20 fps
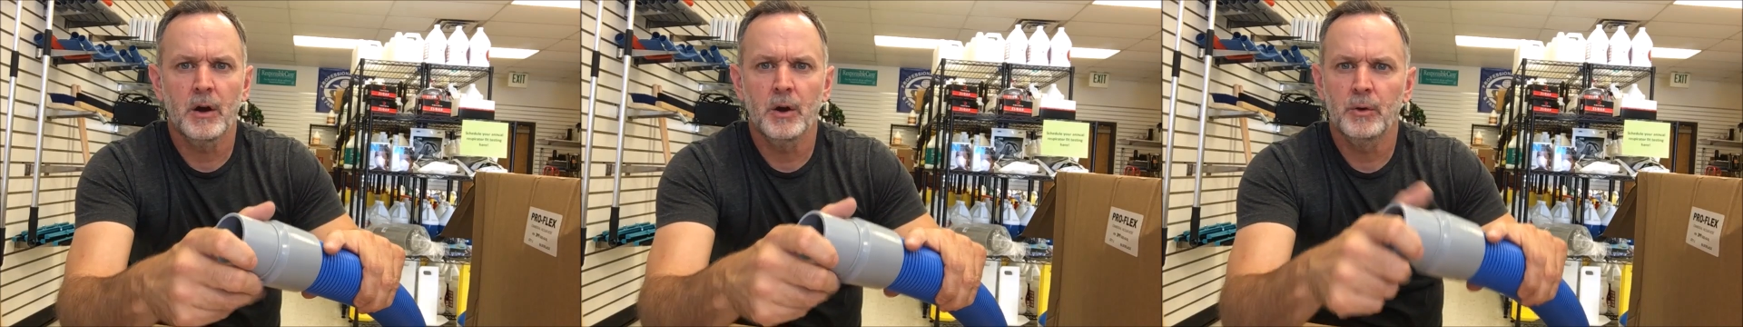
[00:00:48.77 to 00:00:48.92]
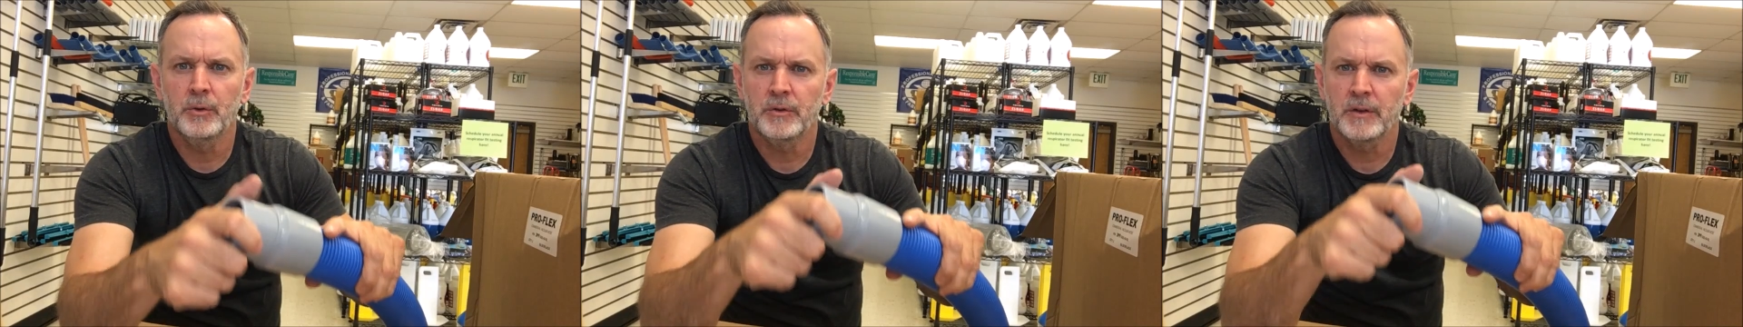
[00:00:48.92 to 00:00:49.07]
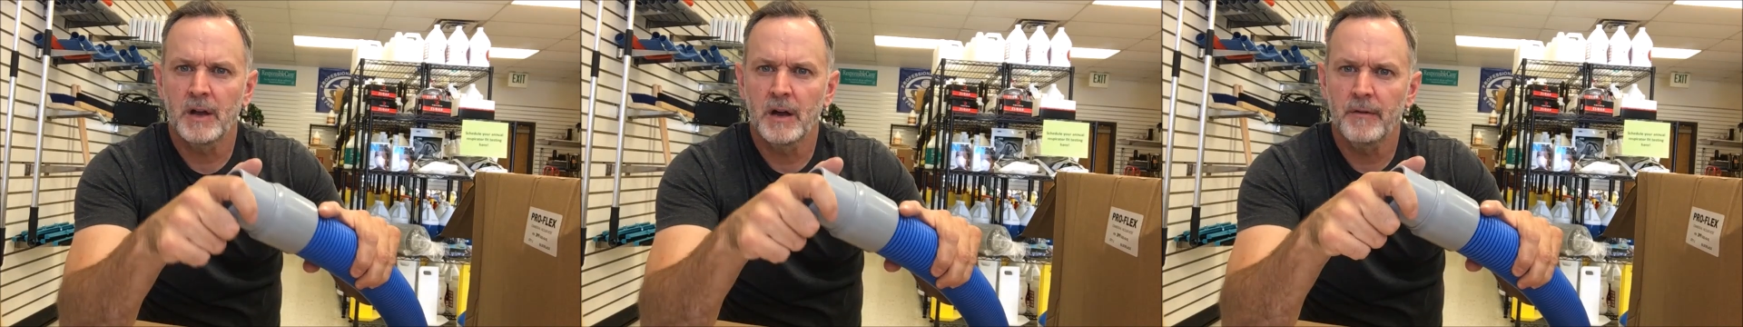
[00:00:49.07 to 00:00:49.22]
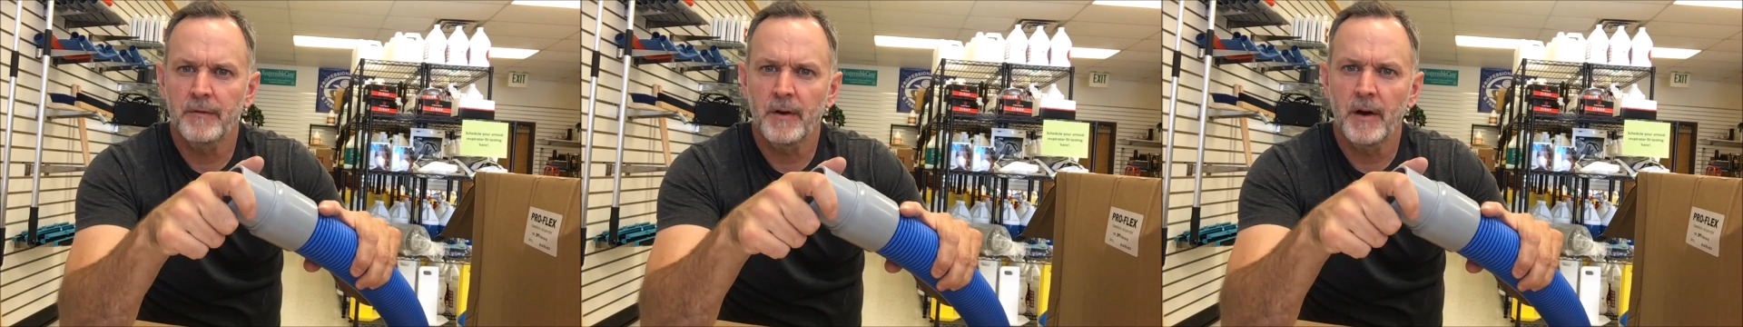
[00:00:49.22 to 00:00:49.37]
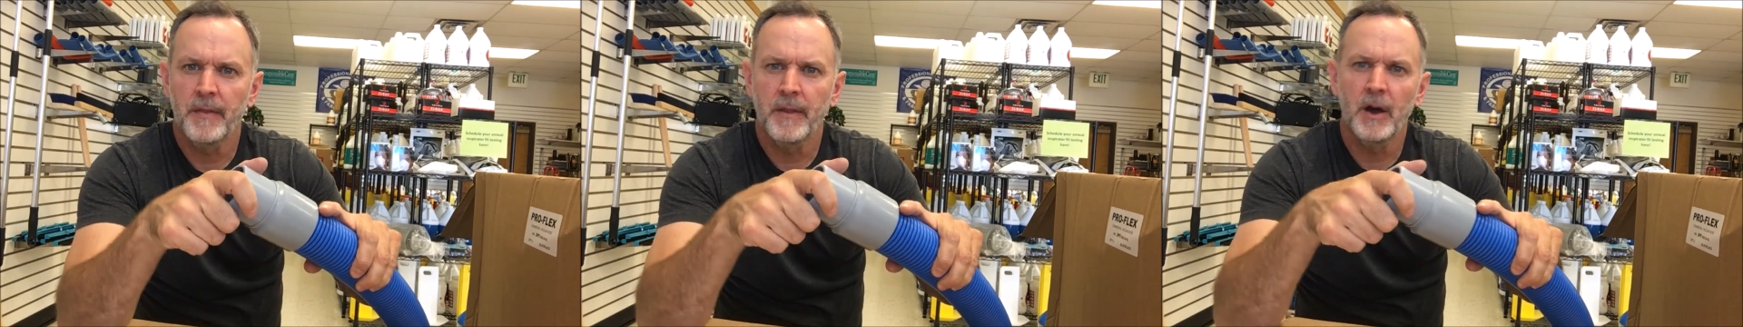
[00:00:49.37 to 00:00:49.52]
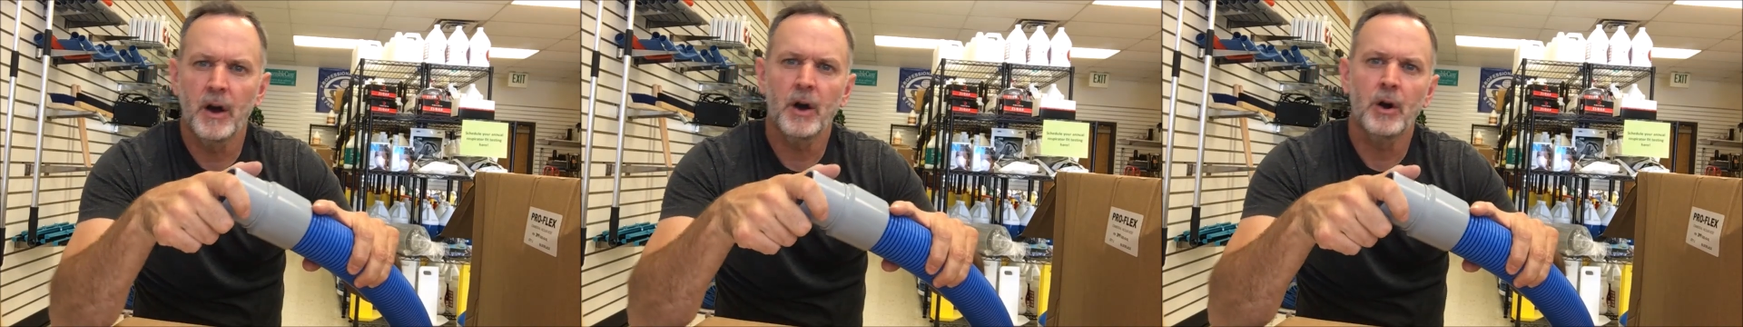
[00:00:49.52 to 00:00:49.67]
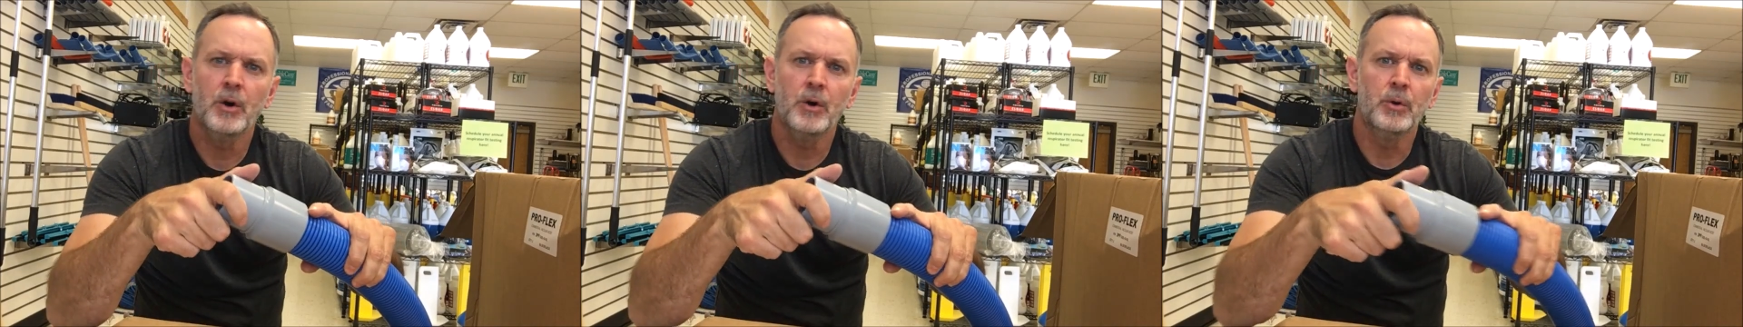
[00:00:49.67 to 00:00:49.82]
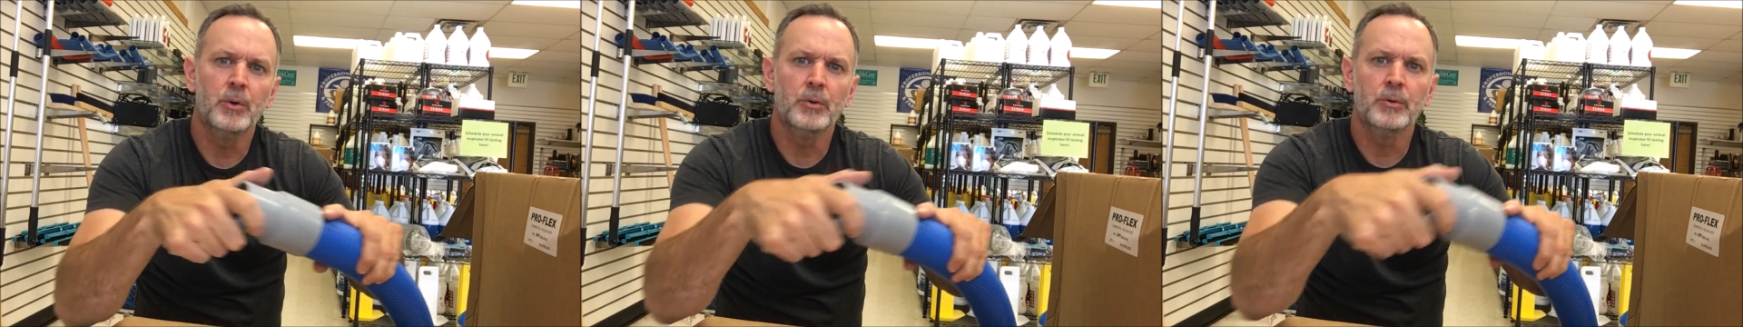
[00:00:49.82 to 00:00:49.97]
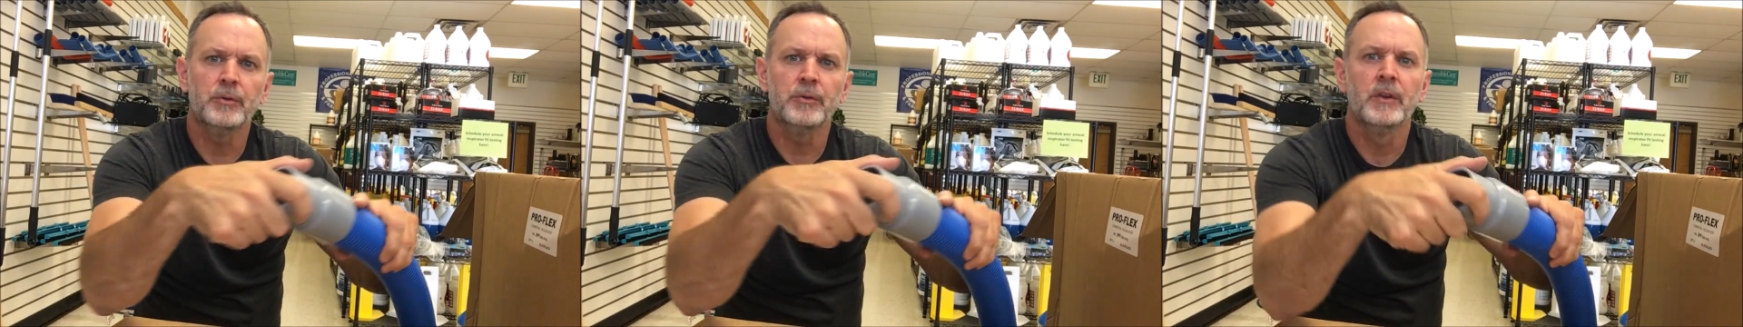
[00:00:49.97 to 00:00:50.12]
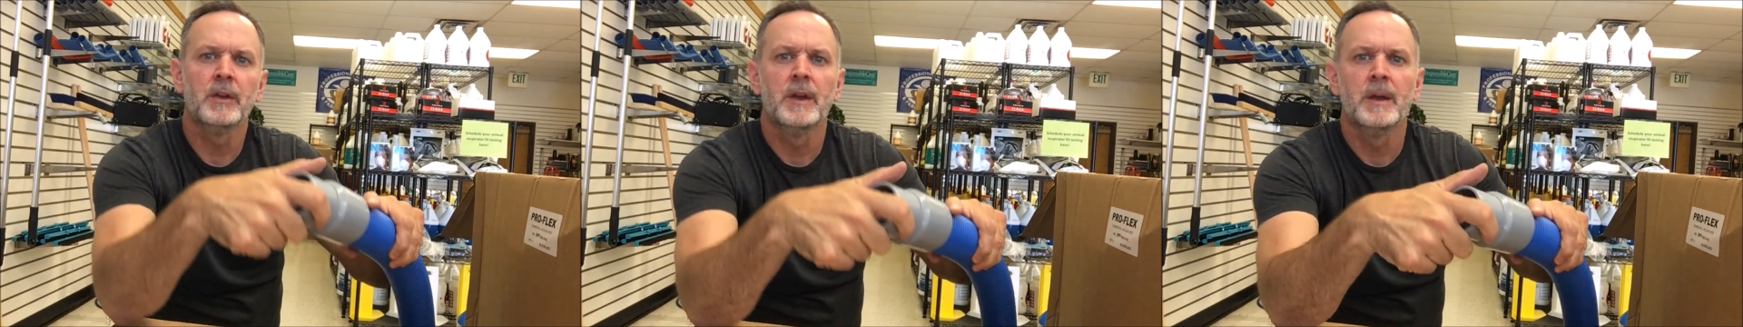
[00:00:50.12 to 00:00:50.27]
hose cuff on the
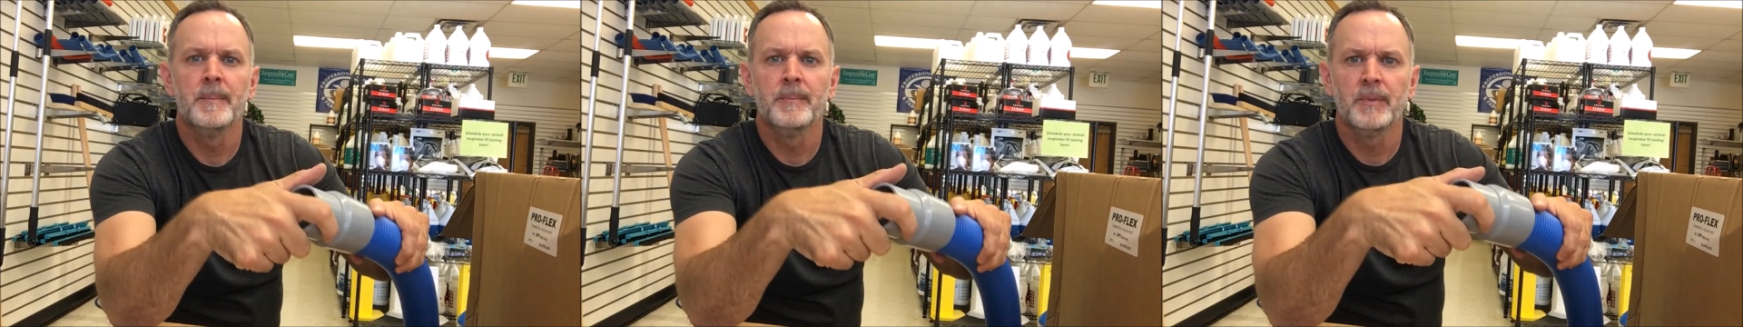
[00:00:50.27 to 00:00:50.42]
hose,